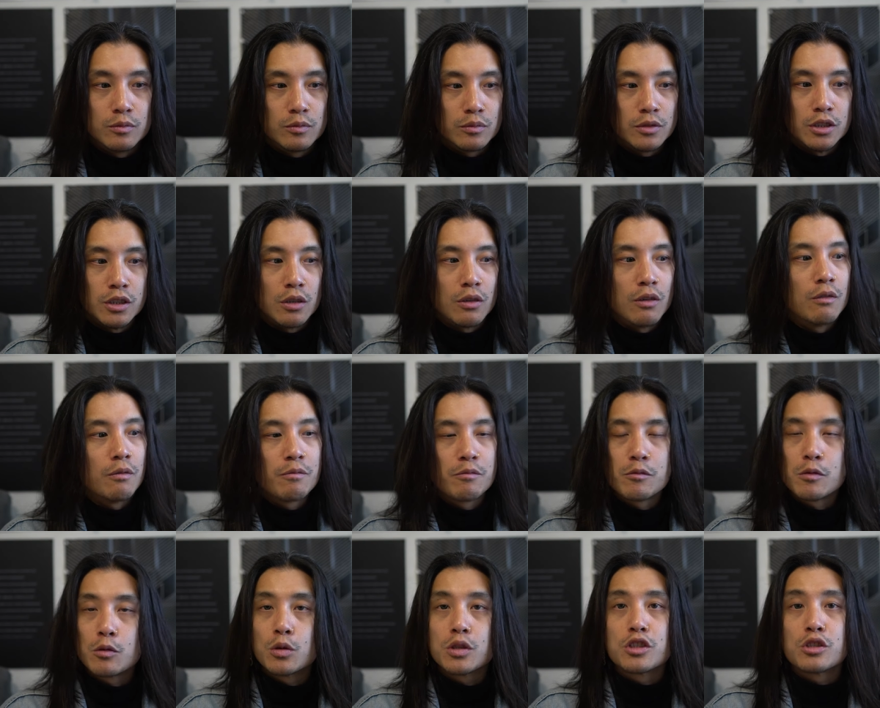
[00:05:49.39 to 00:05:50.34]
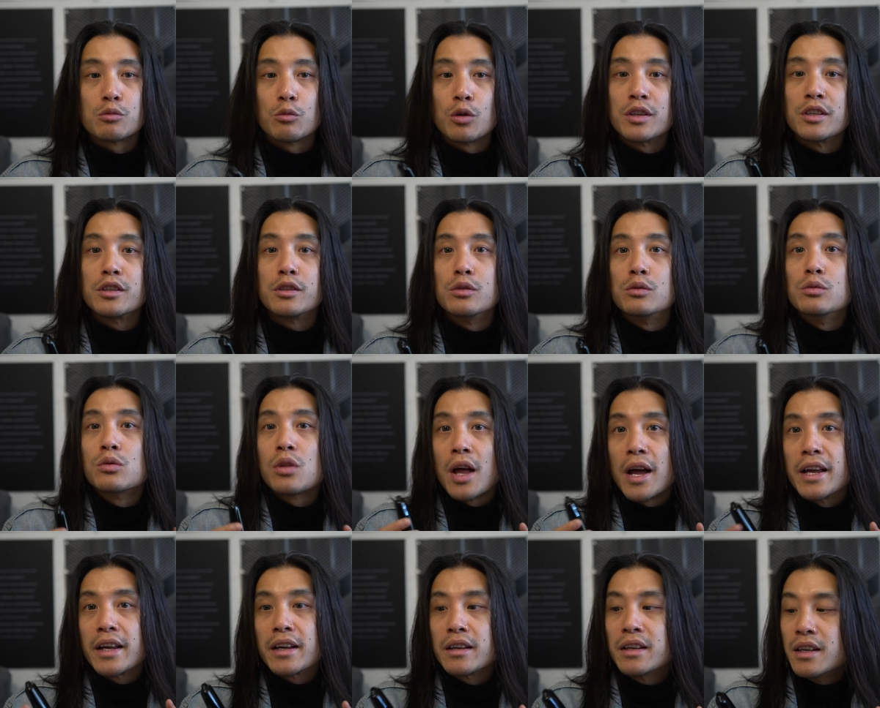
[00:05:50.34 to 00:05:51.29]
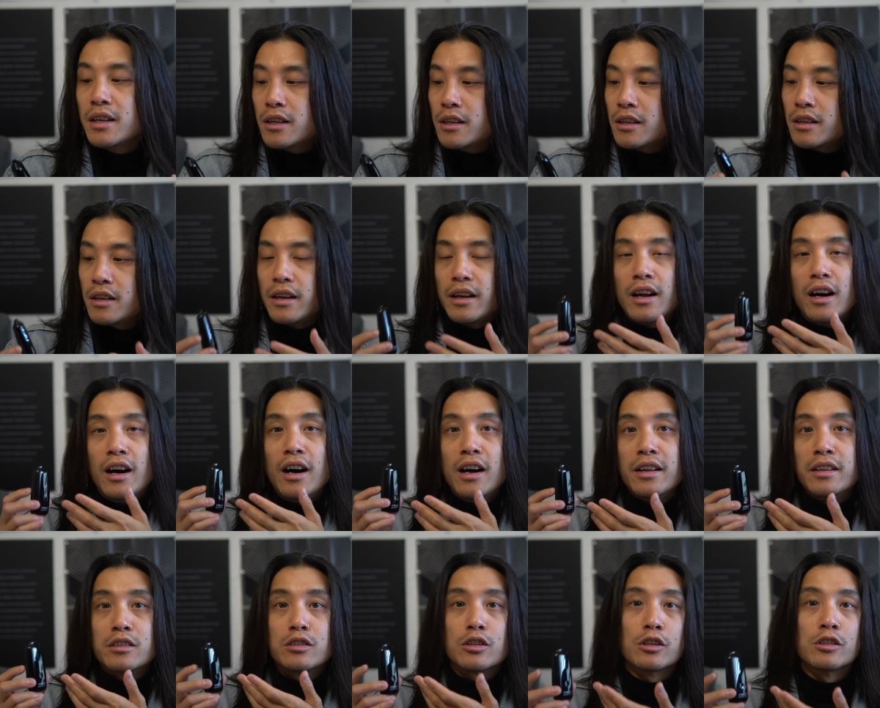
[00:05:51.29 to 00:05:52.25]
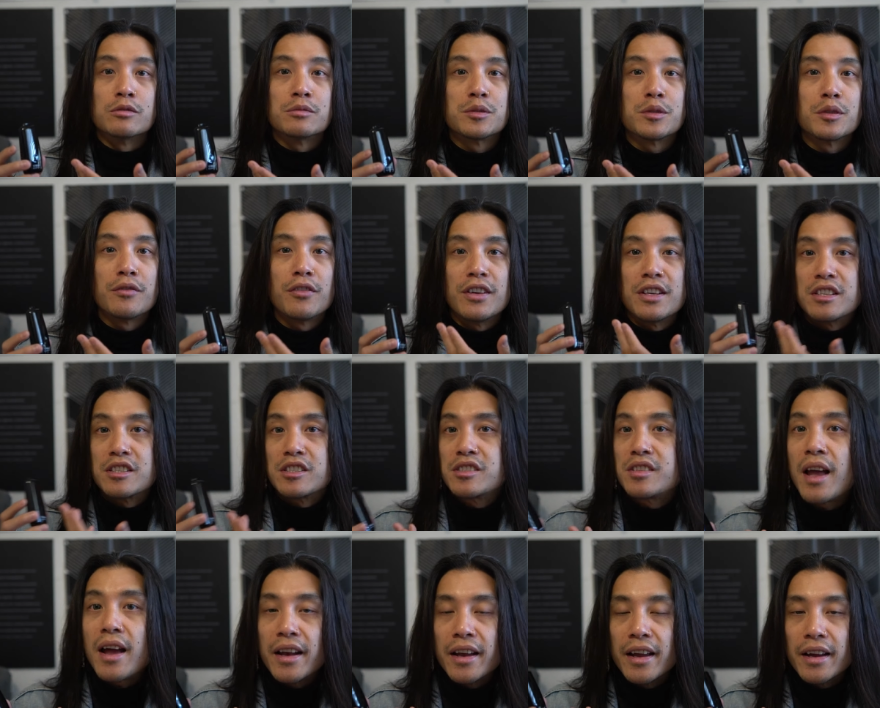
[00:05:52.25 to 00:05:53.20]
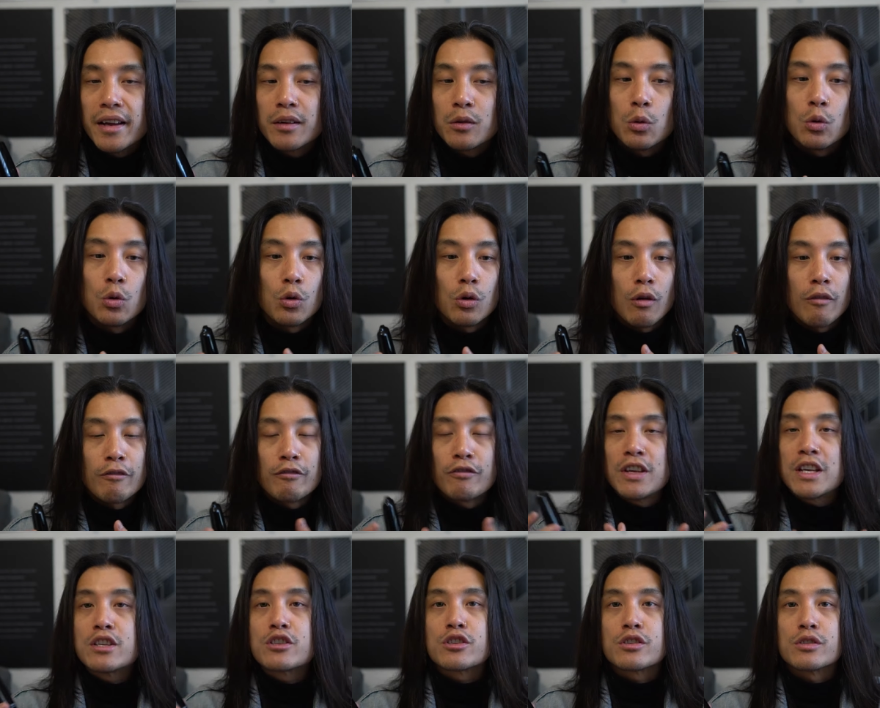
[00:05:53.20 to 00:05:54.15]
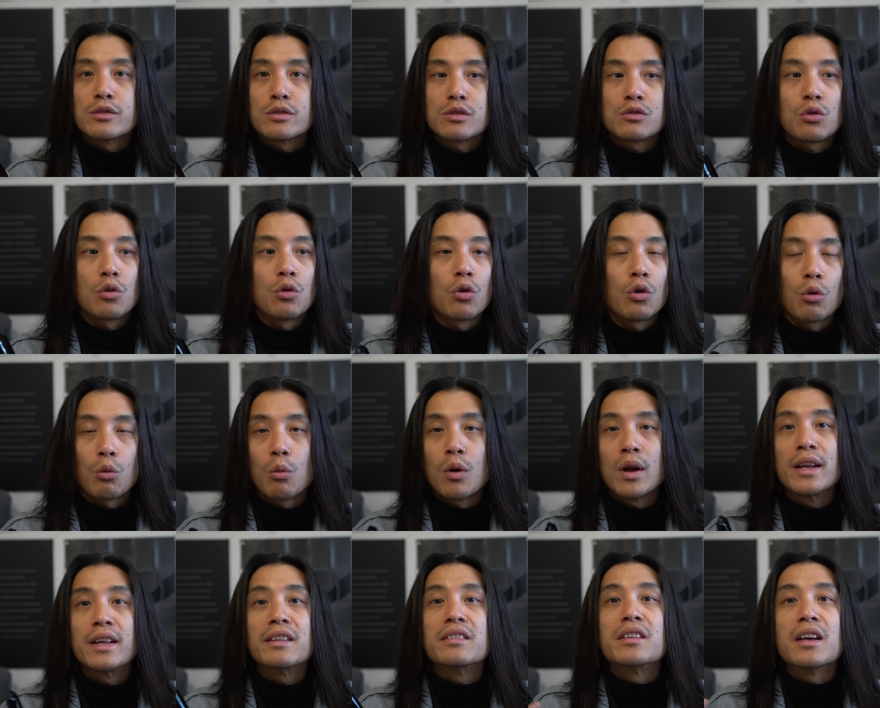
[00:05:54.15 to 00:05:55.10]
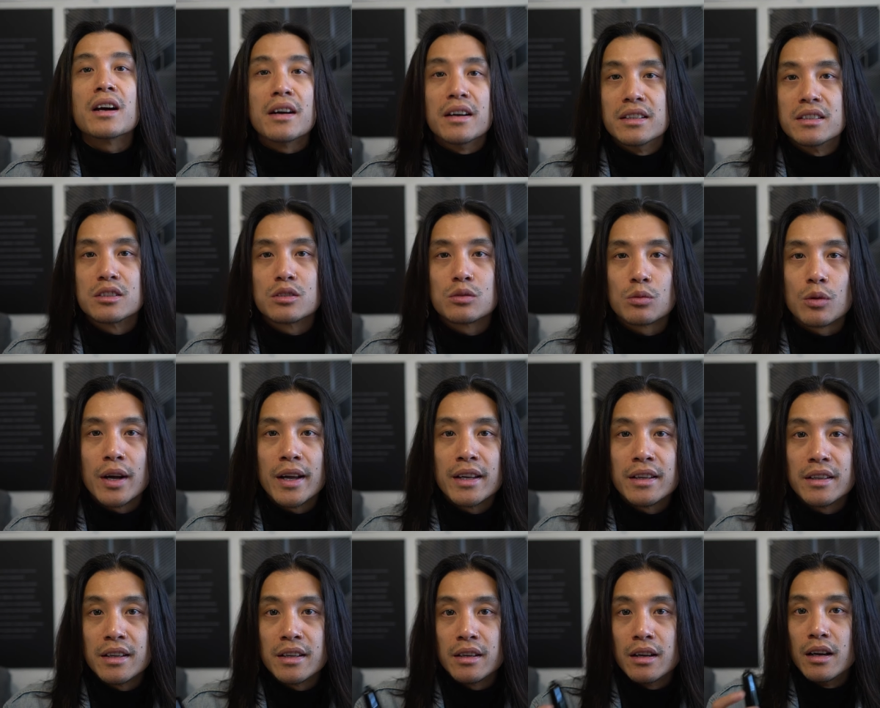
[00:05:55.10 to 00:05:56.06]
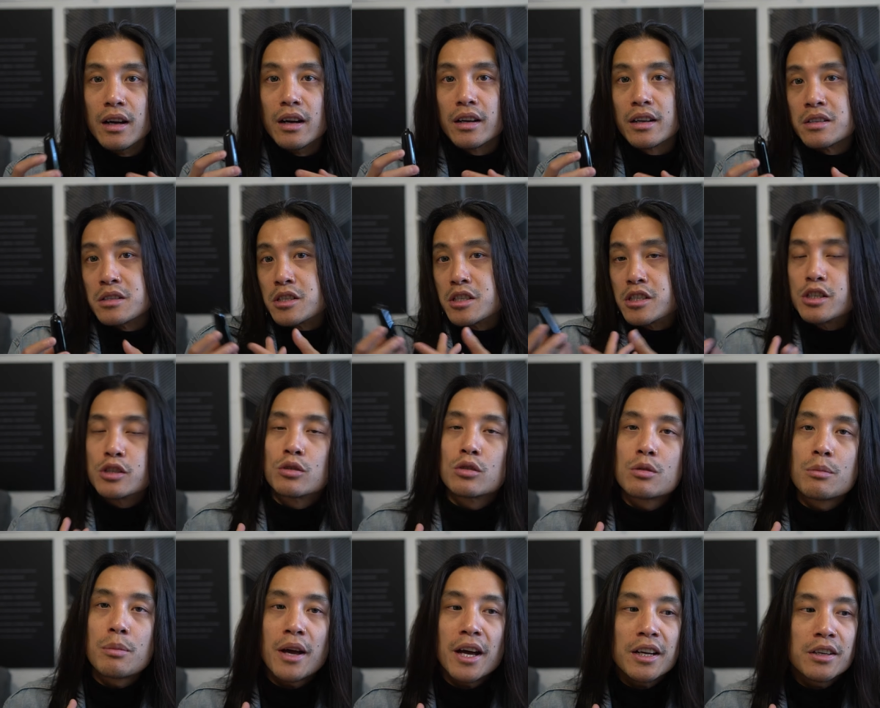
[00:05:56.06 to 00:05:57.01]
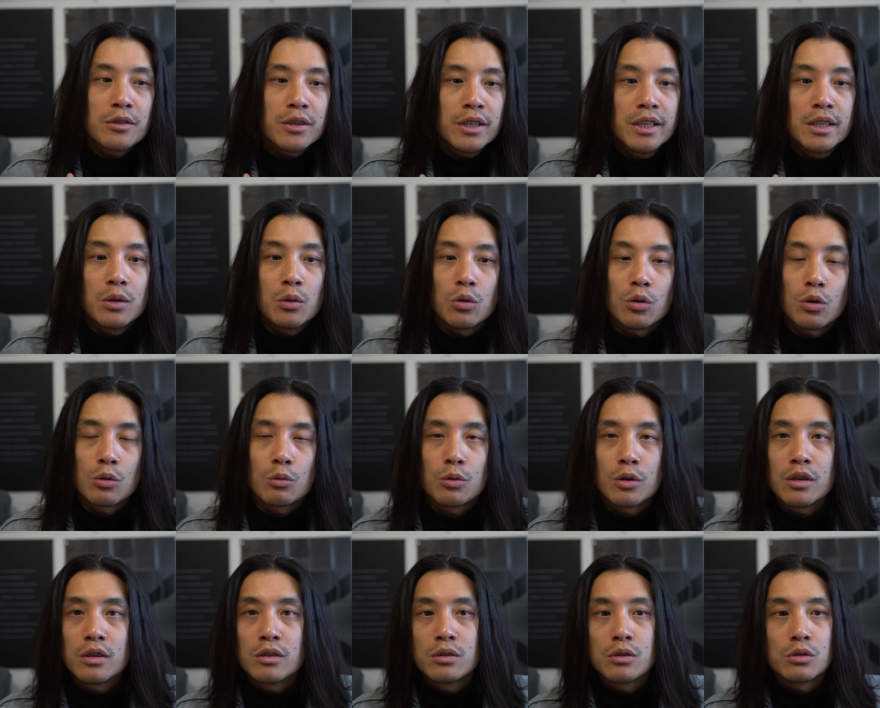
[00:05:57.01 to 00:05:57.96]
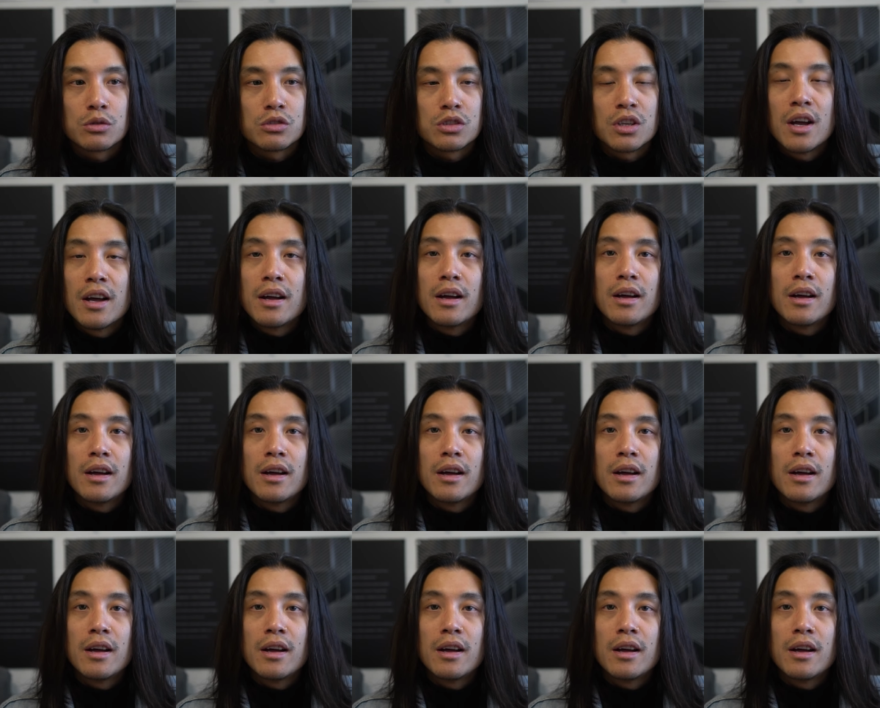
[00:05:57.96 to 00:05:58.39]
You know, which one do you like uh, in terms of aesthetic or features or what it does, right? Uh, concealer battery or one of those